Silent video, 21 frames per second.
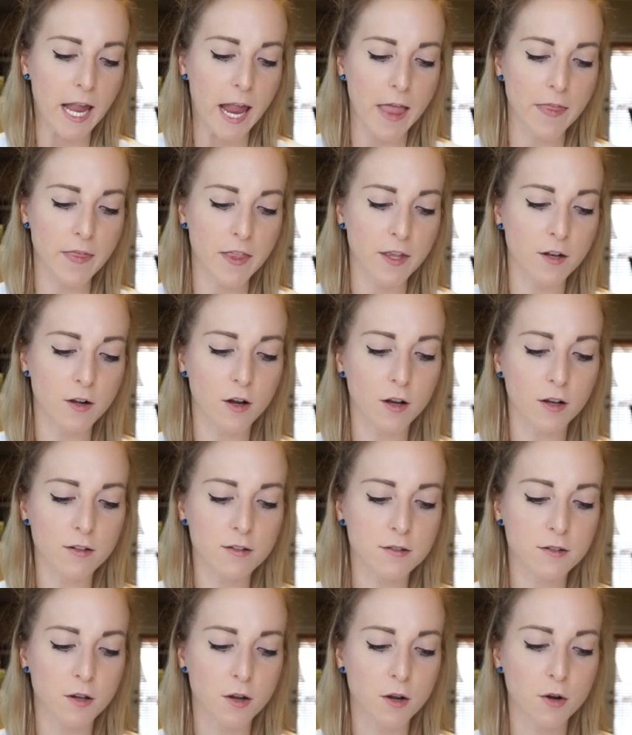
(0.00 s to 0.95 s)
and then
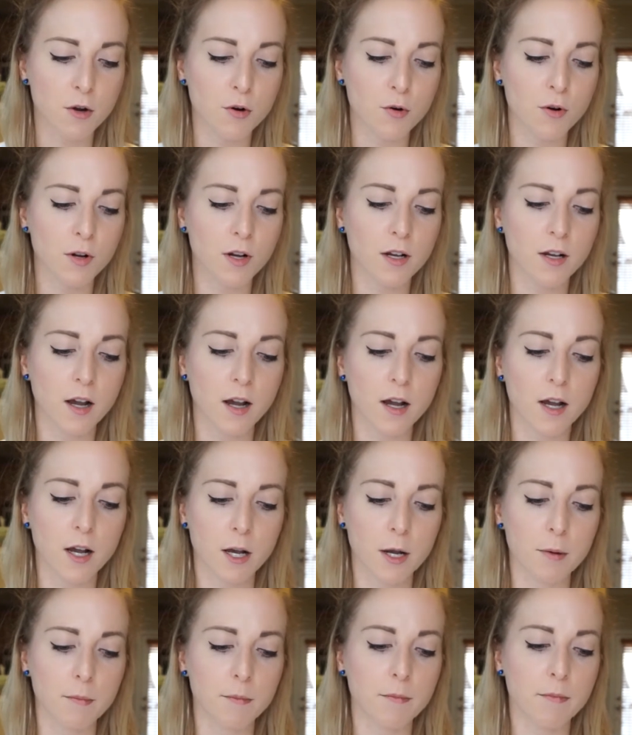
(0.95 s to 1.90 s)
also
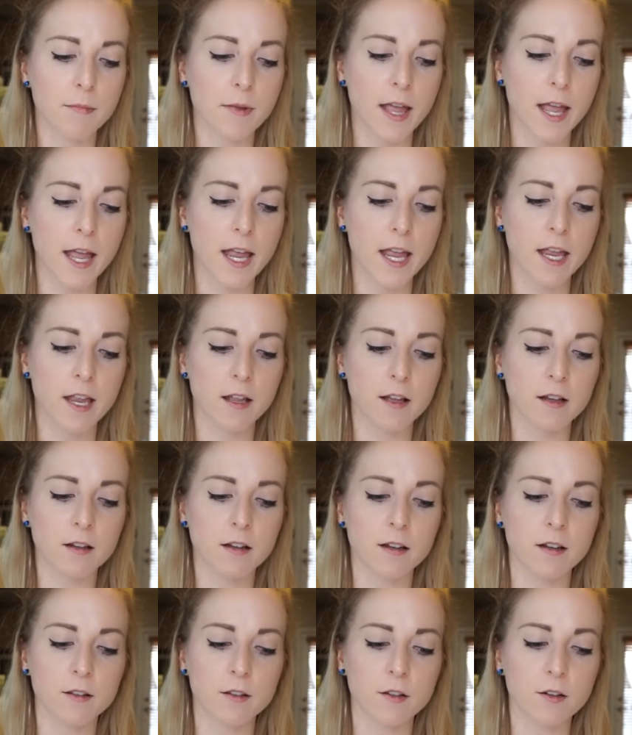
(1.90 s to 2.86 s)
a
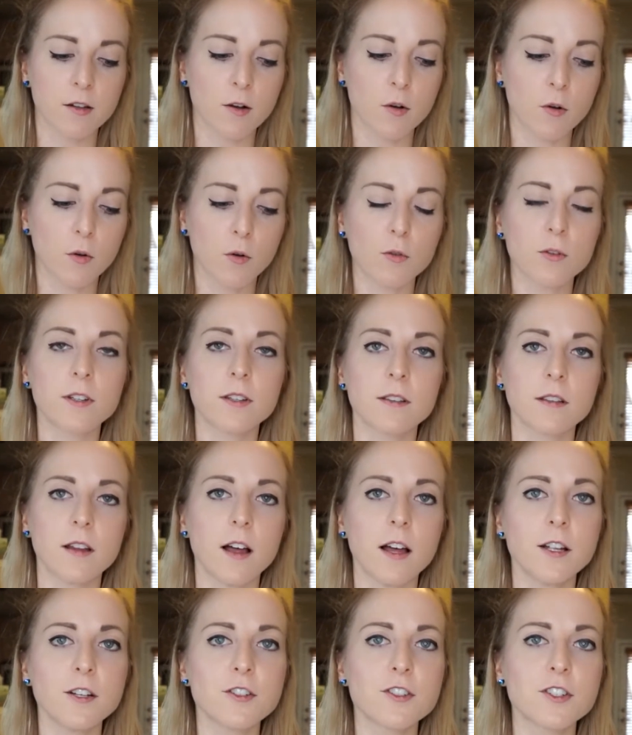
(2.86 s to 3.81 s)
hold
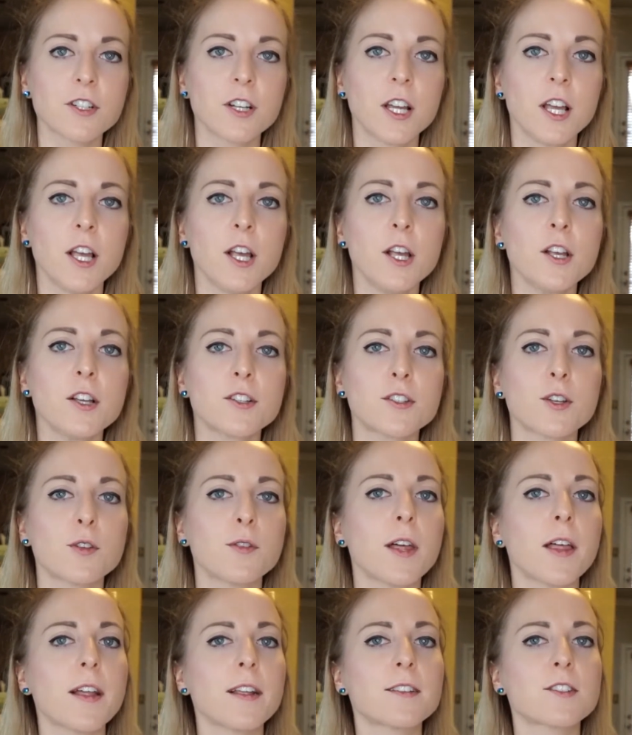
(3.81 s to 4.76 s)
lunge so
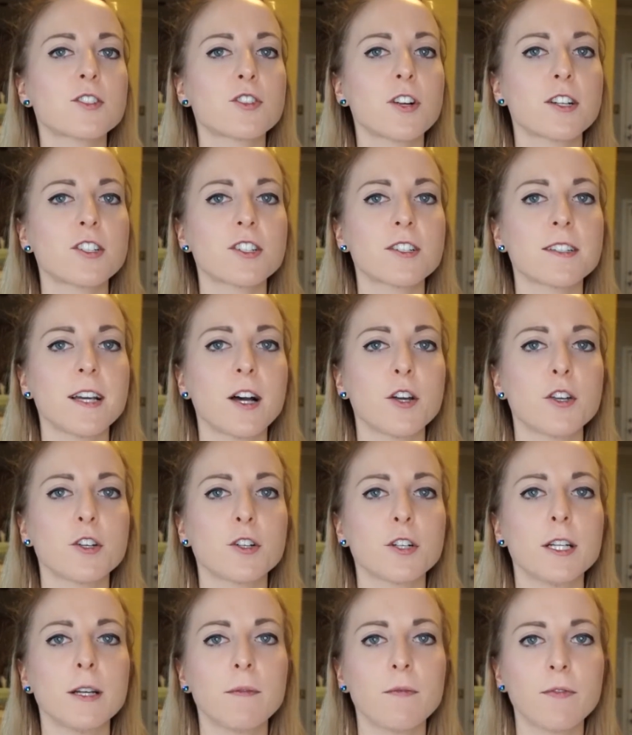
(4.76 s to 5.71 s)
that it stretches out
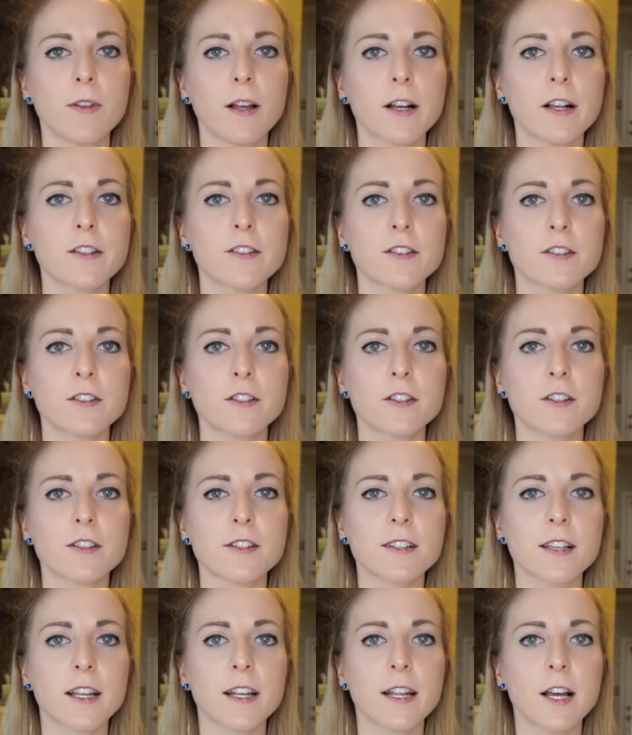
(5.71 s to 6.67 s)
your hip
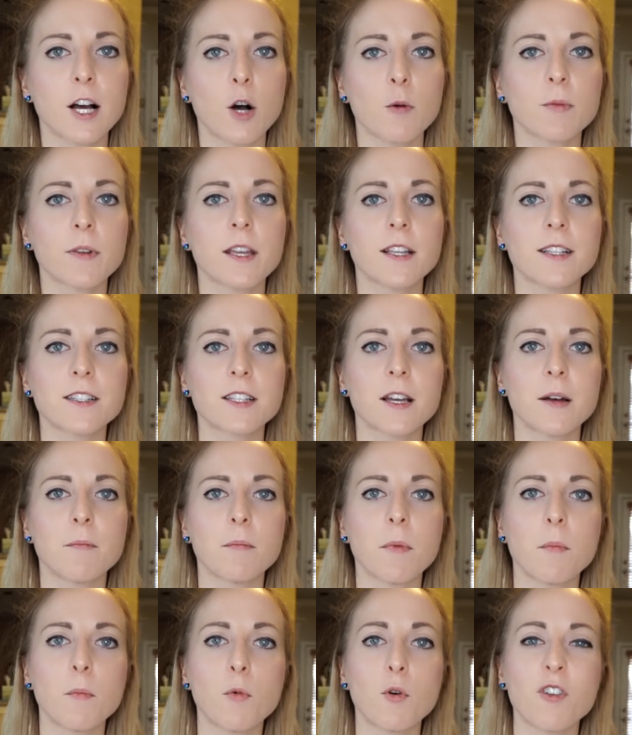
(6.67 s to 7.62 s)
flexors and help get
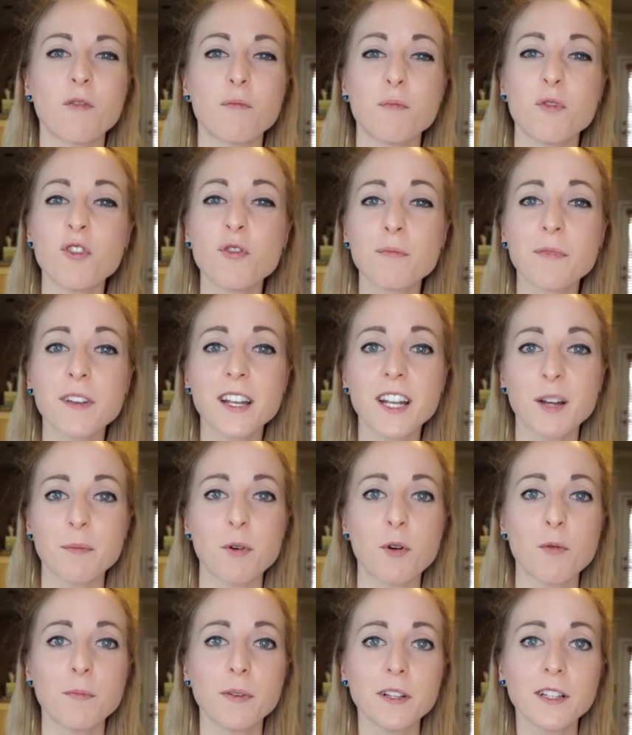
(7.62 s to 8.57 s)
some more movement and
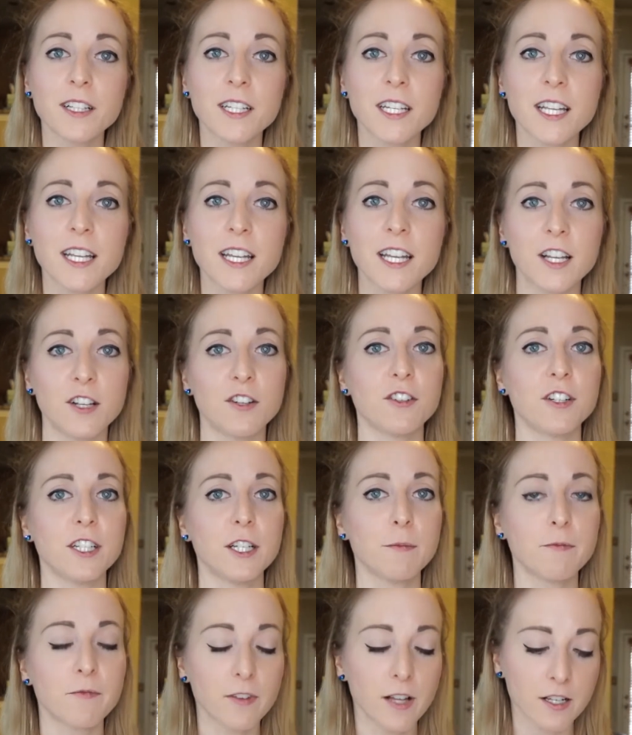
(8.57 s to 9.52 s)
mobility in your
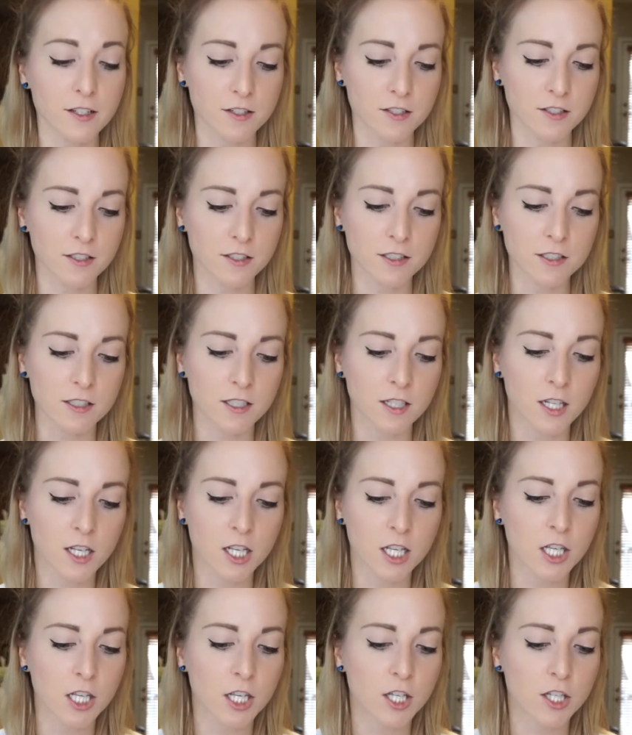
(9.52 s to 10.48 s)
hip flexors.
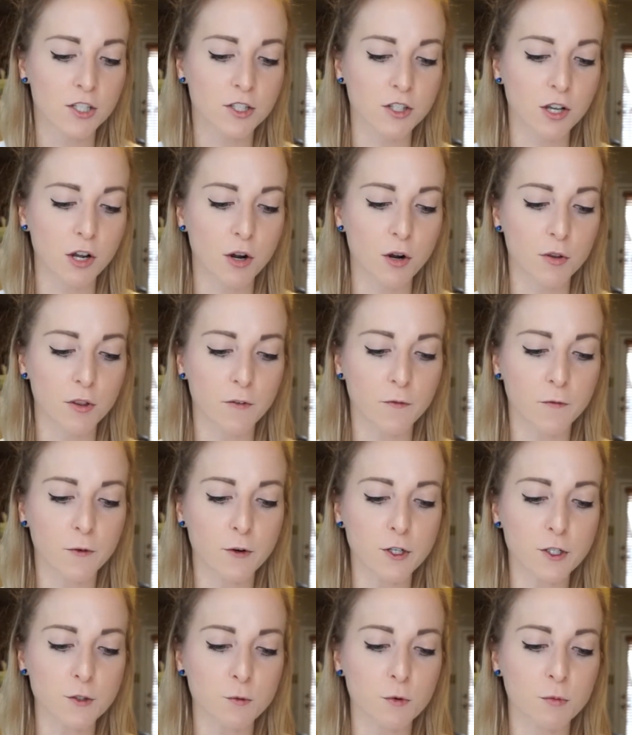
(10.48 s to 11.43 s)
So the
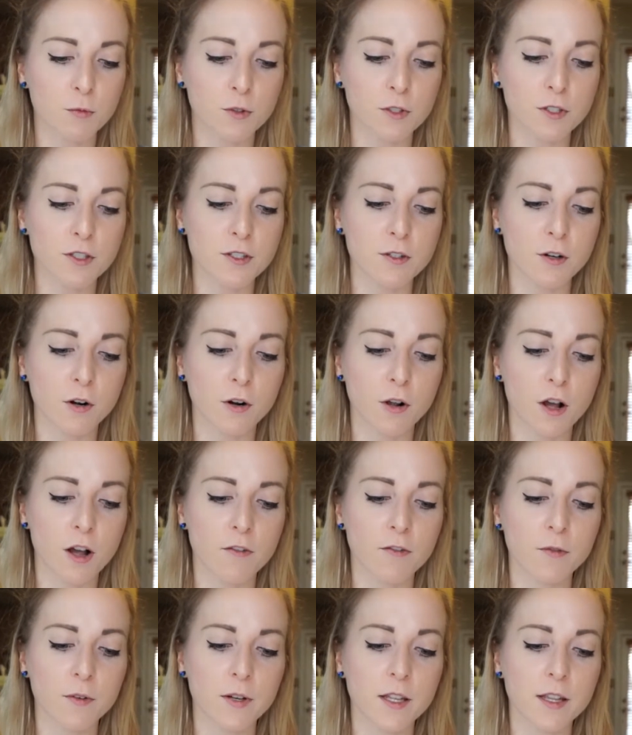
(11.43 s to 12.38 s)
first one we're gonna start
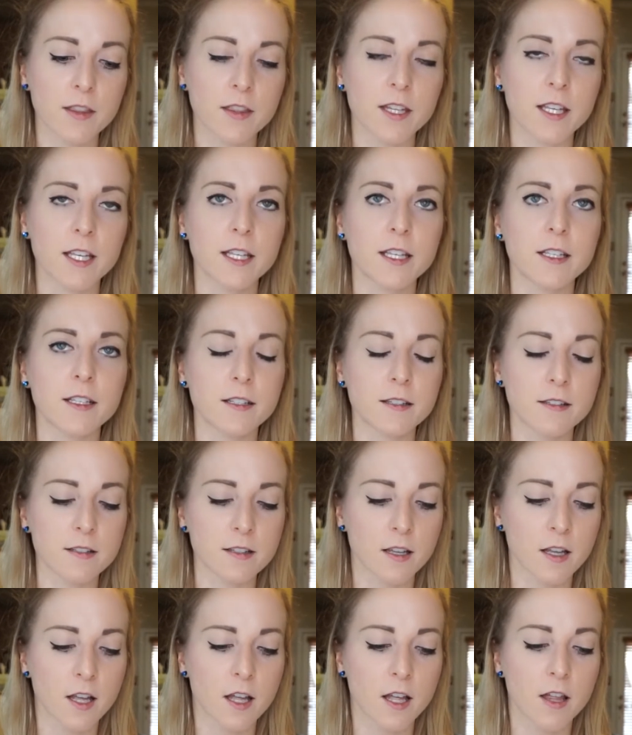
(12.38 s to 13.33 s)
off with
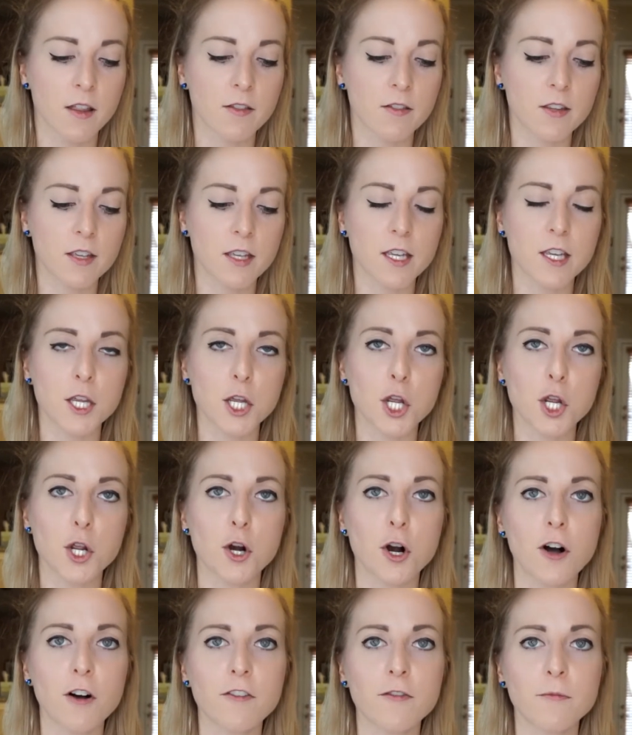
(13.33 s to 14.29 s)
is the
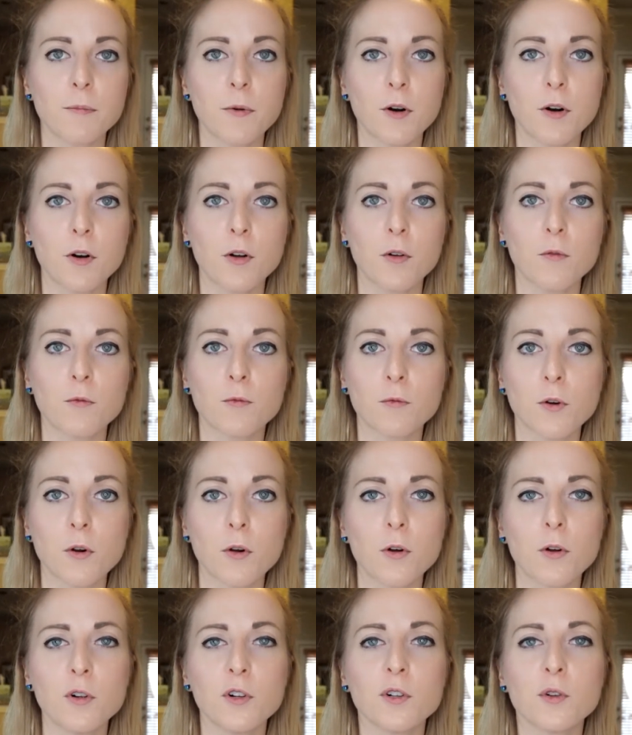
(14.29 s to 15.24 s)
golf ball
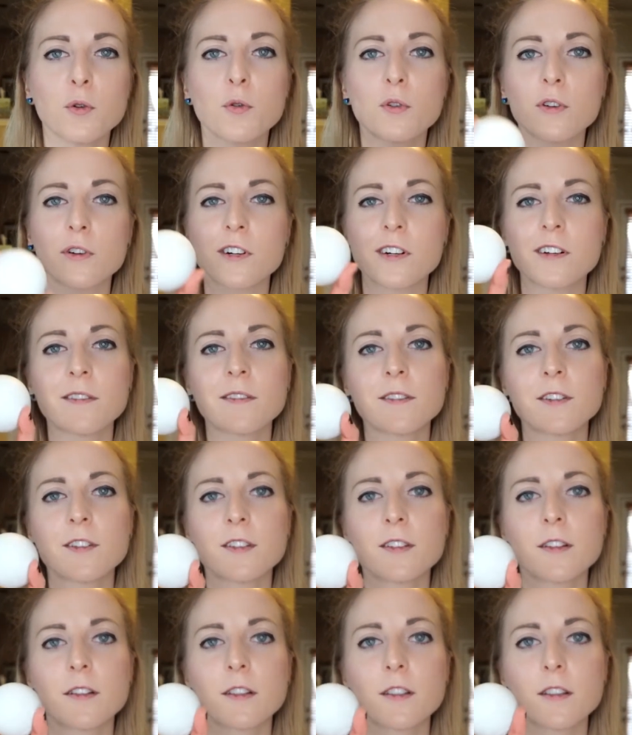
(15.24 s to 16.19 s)
roll or
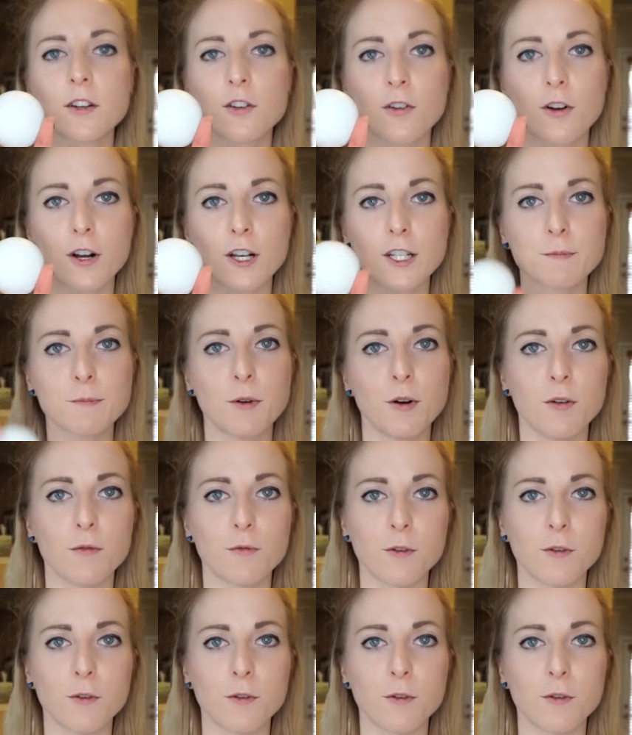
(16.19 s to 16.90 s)
lacrosse ball